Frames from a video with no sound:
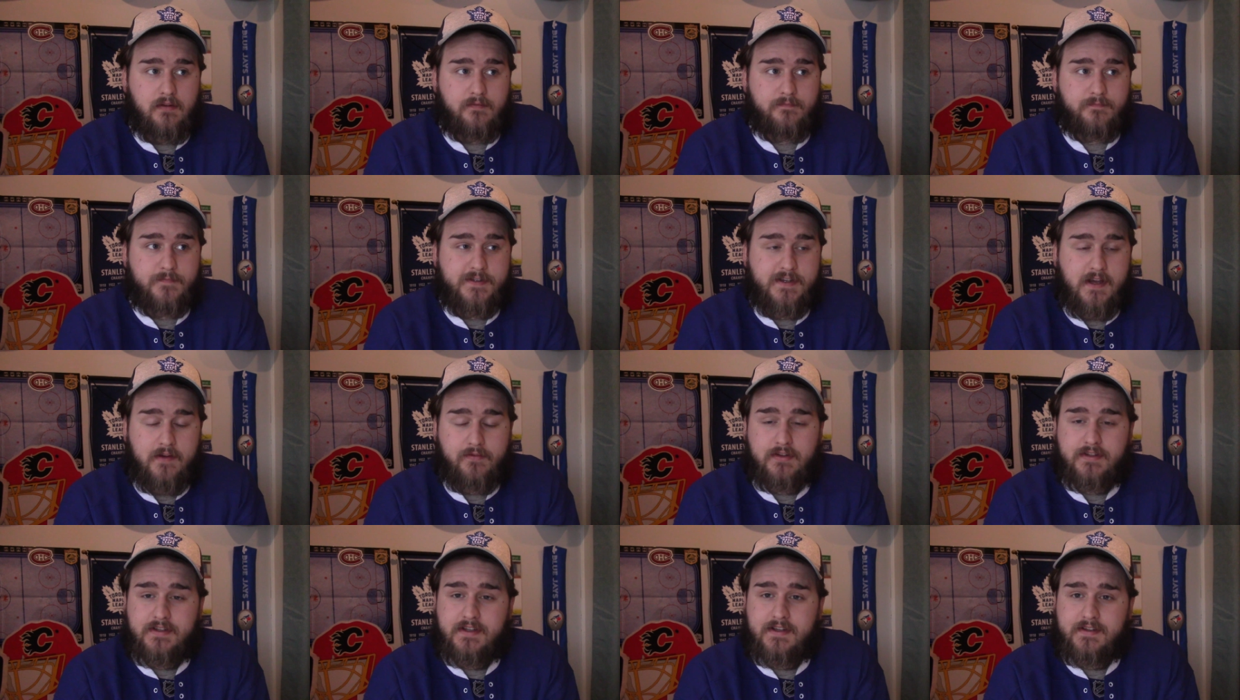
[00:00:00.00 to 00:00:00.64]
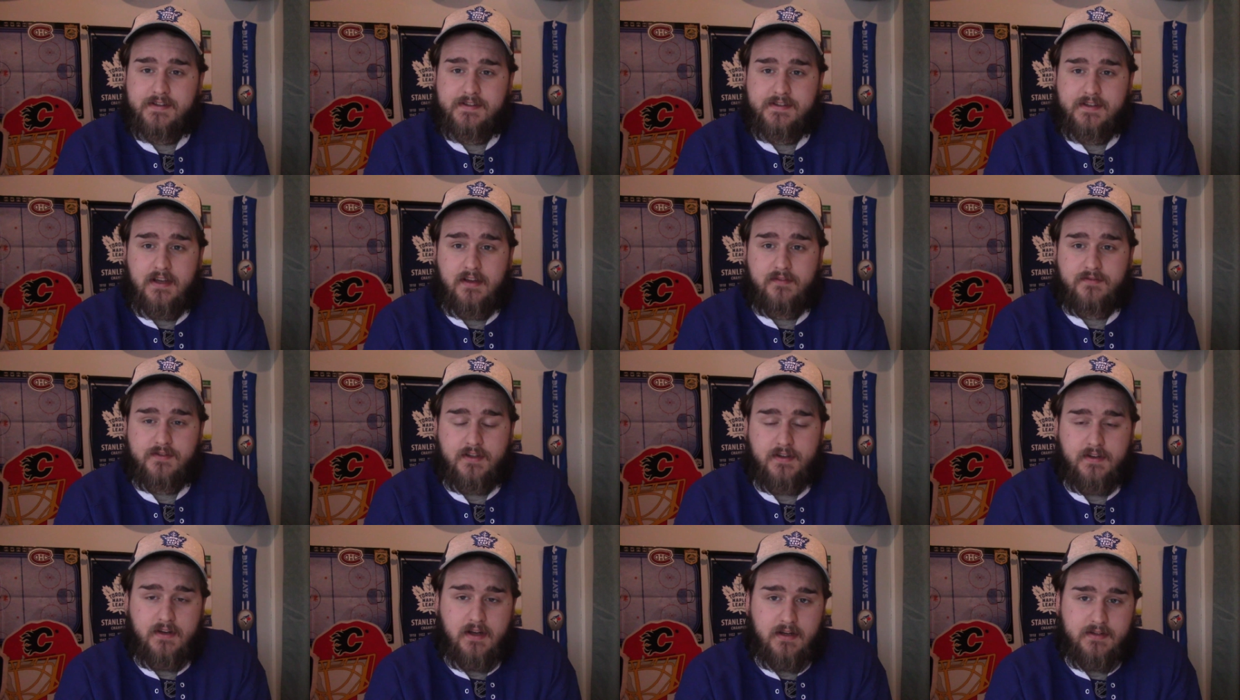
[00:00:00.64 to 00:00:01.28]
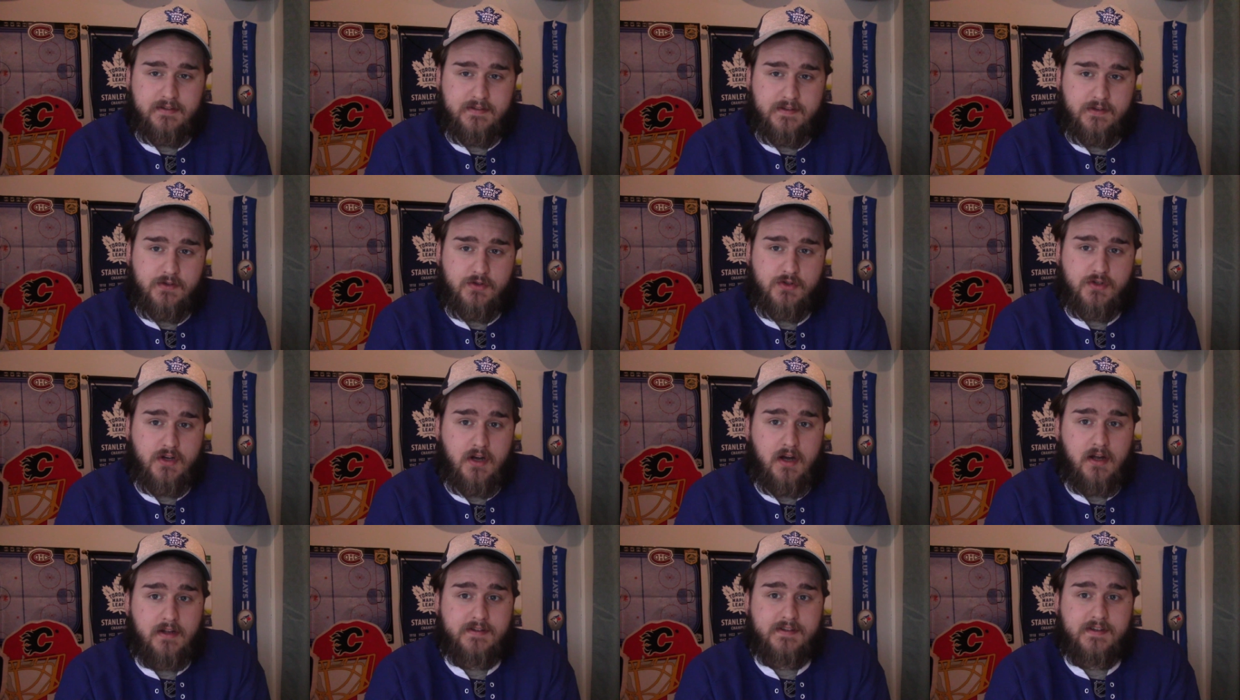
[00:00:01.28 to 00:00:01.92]
17 saves on 19
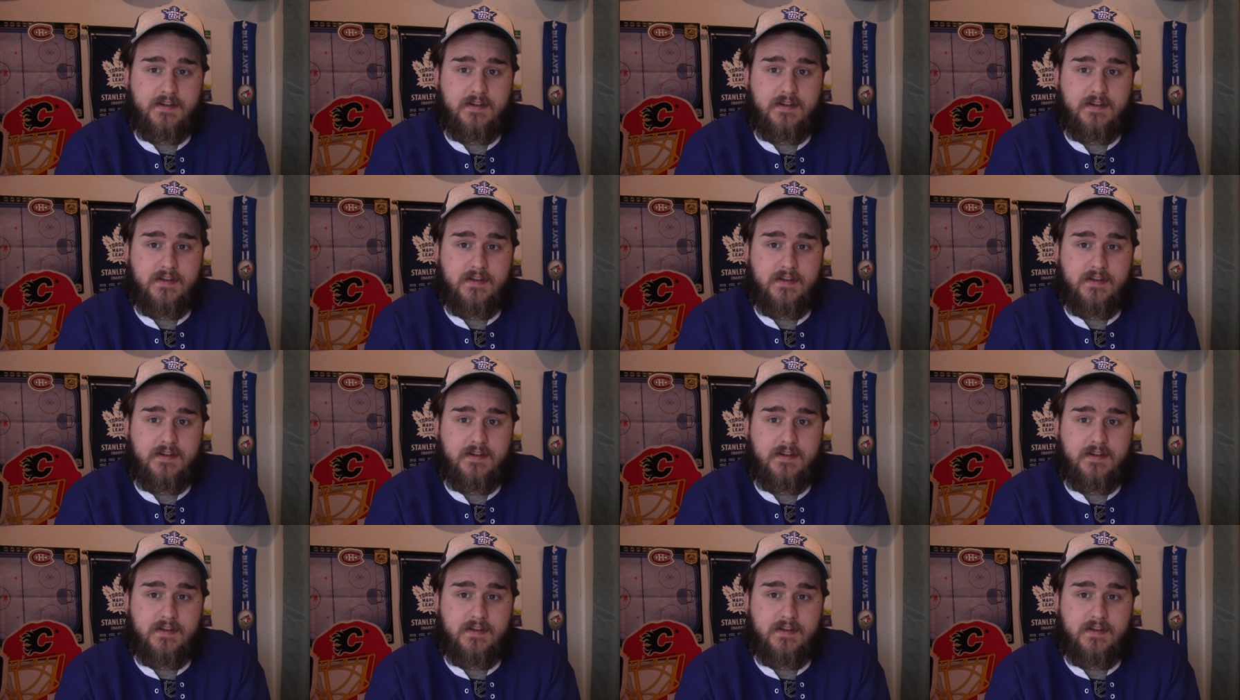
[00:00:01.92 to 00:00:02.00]
shots.